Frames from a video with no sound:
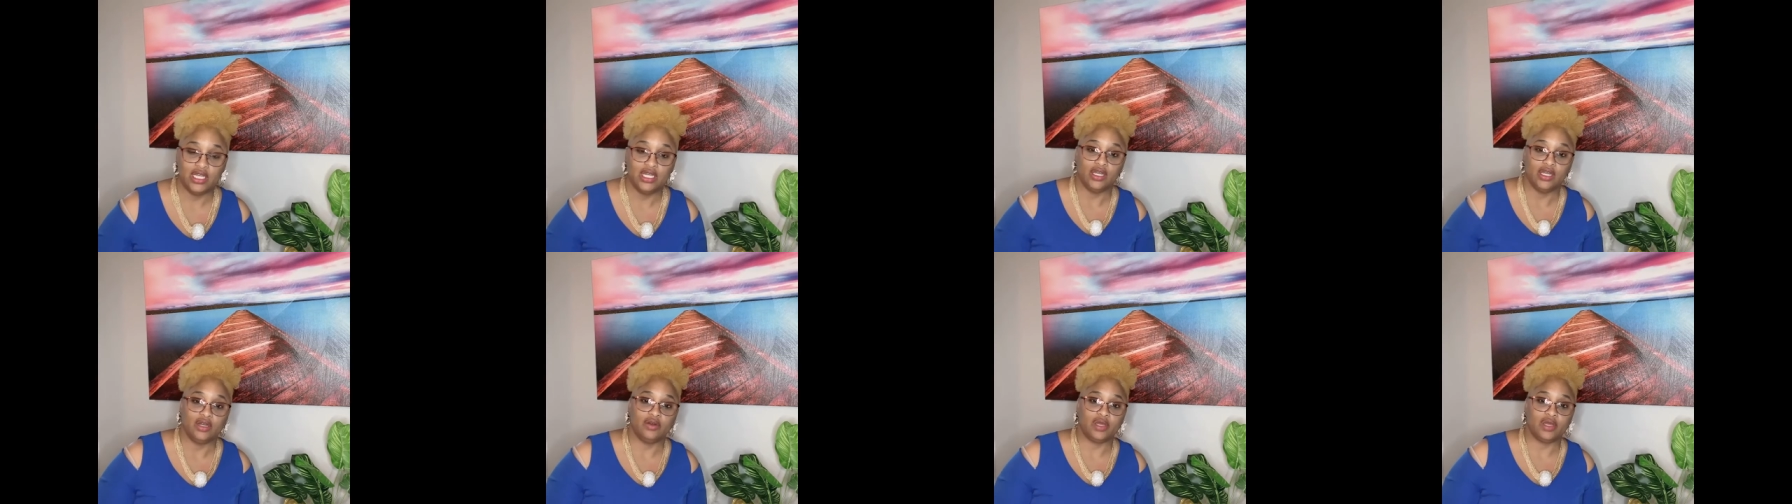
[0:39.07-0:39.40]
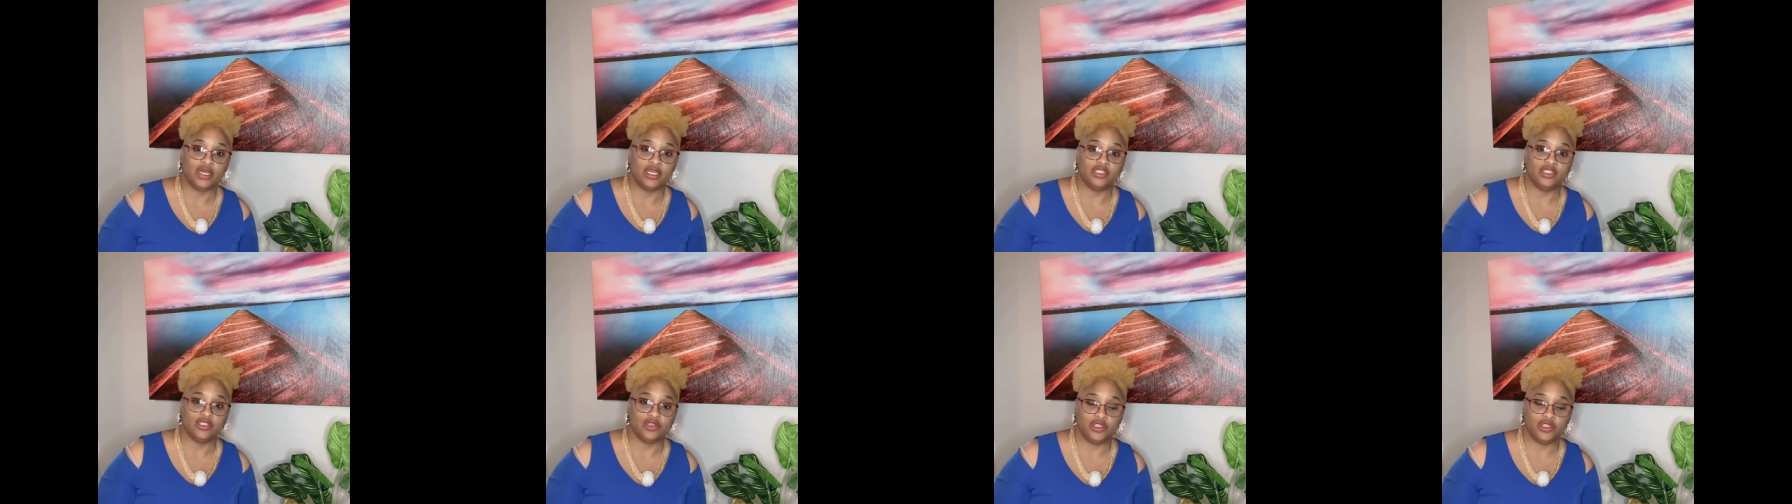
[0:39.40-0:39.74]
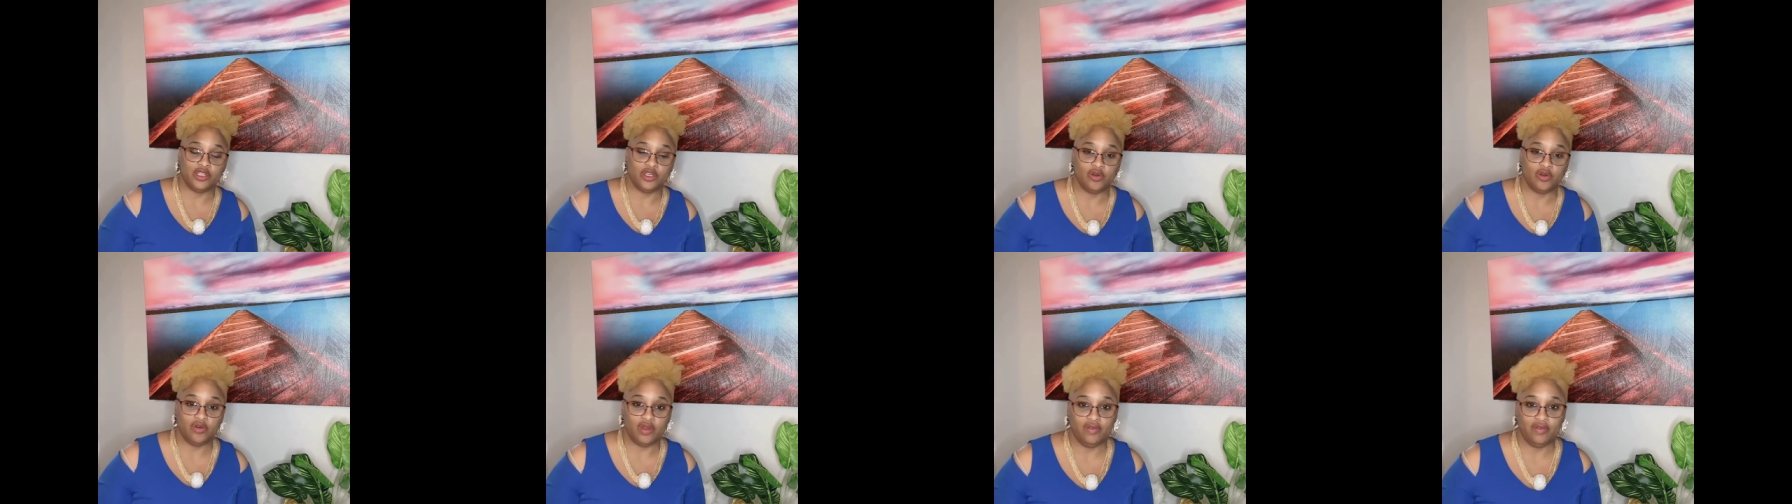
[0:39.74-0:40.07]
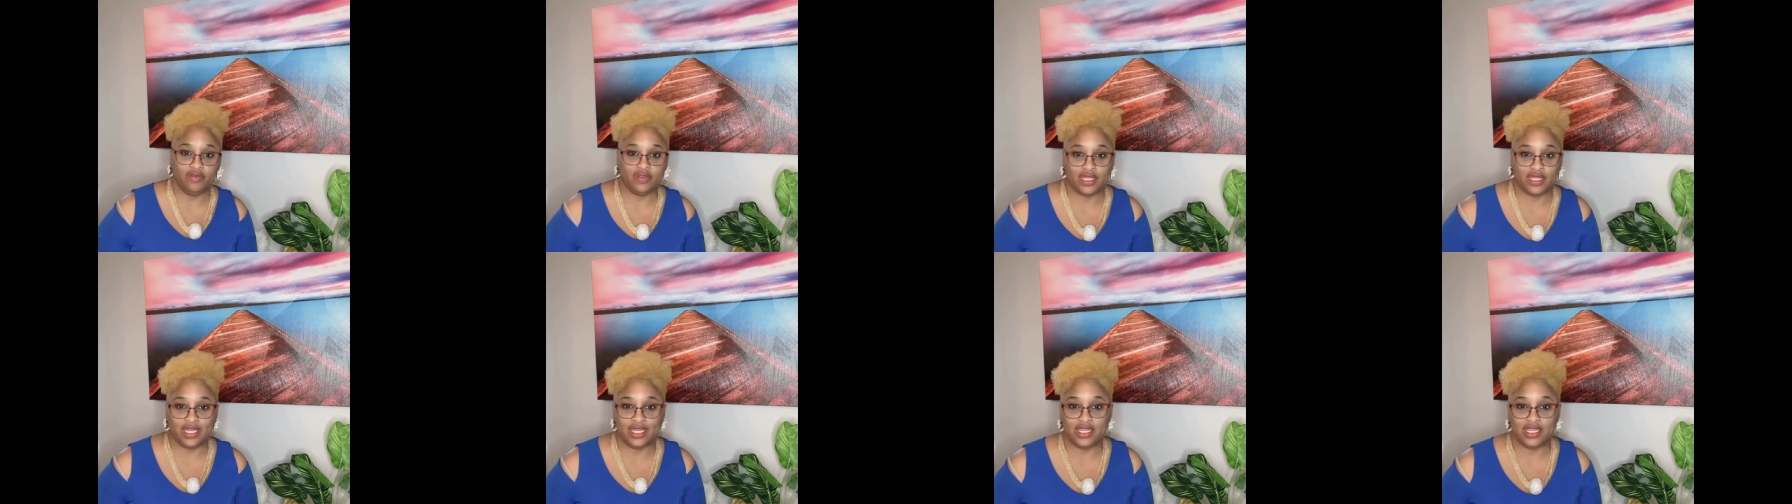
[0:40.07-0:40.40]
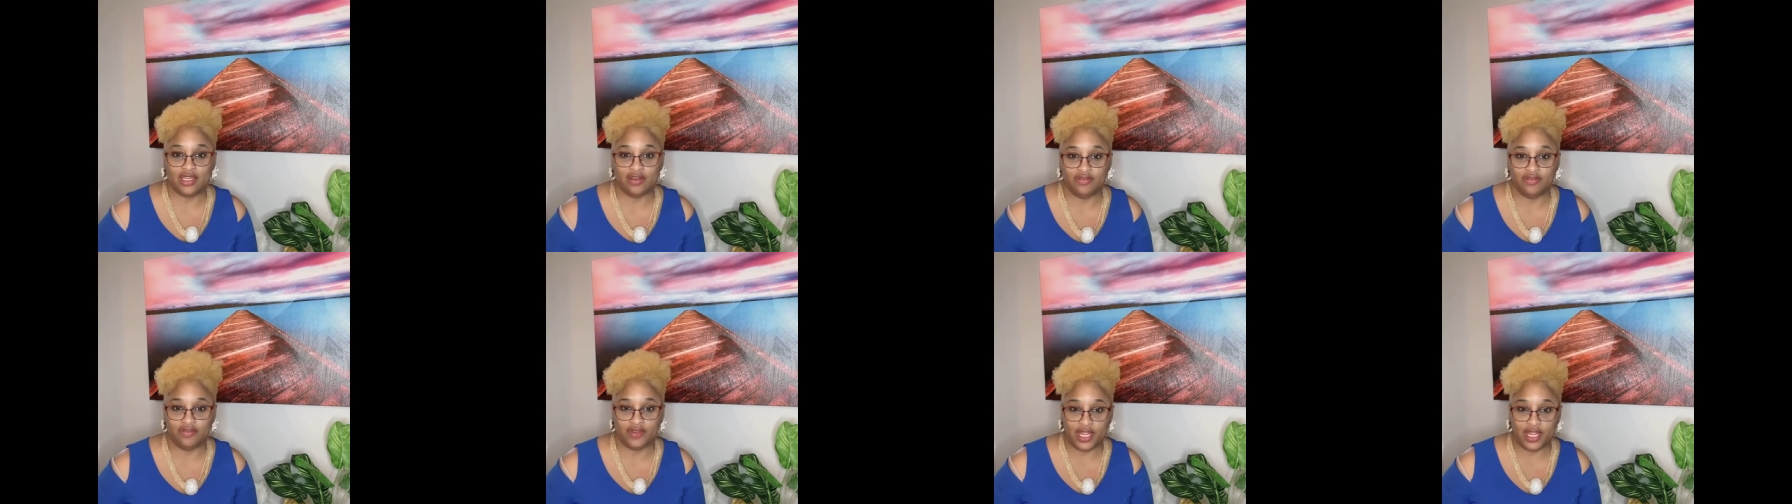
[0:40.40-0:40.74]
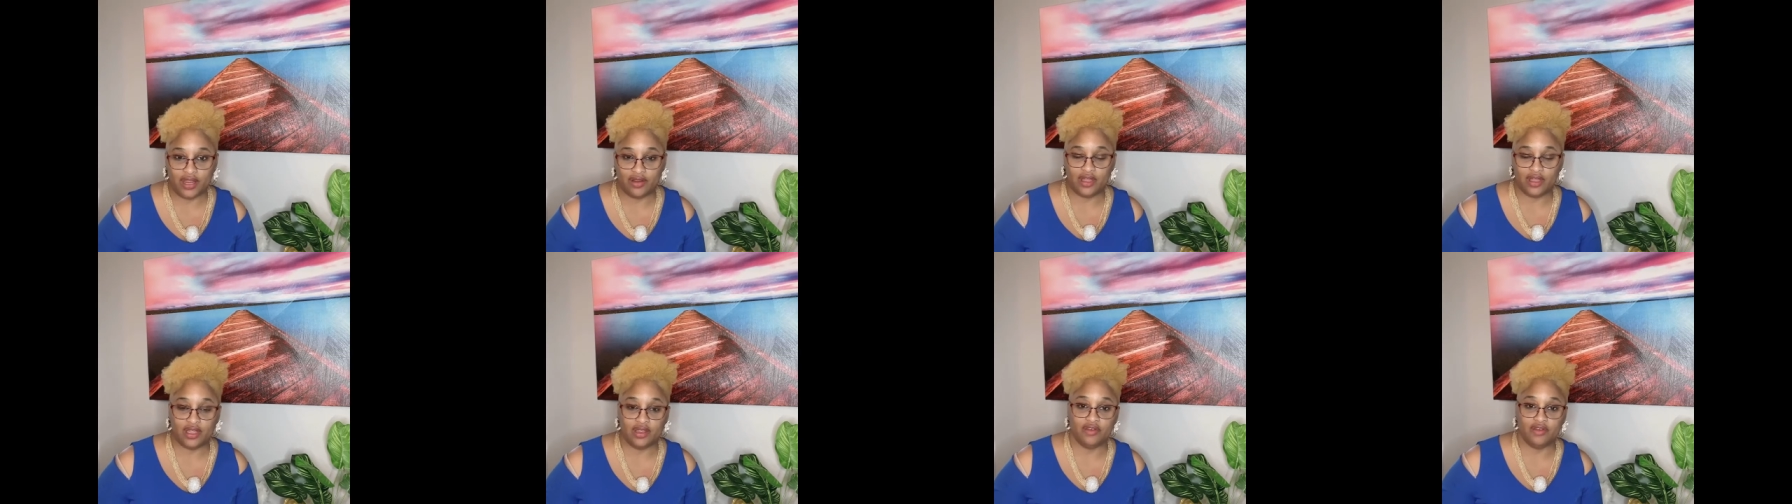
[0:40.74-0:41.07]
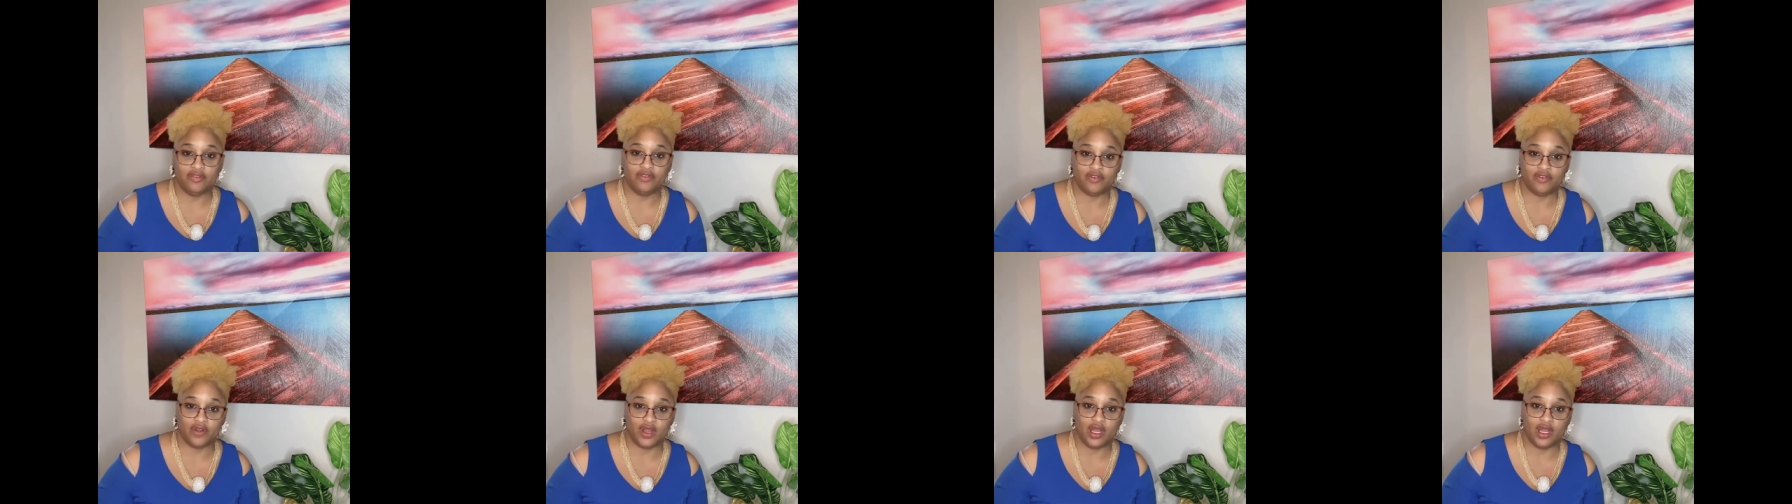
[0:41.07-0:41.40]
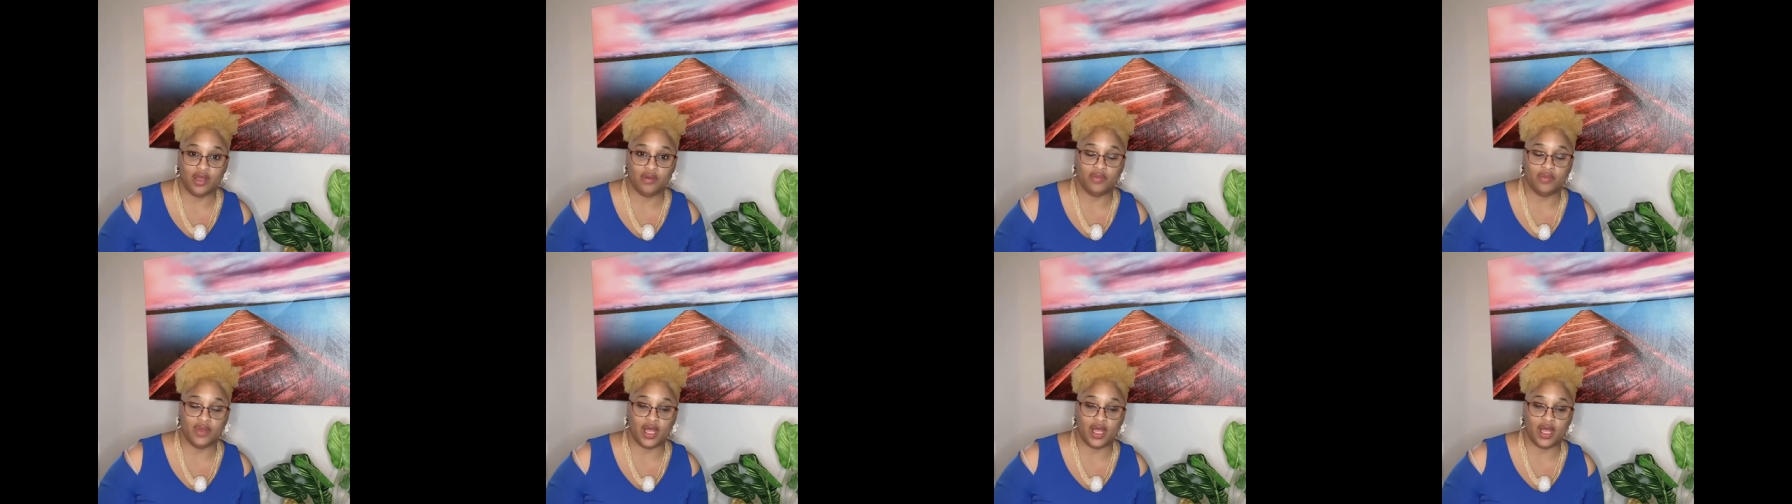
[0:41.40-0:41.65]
Okay, so the equivalent, it could vary from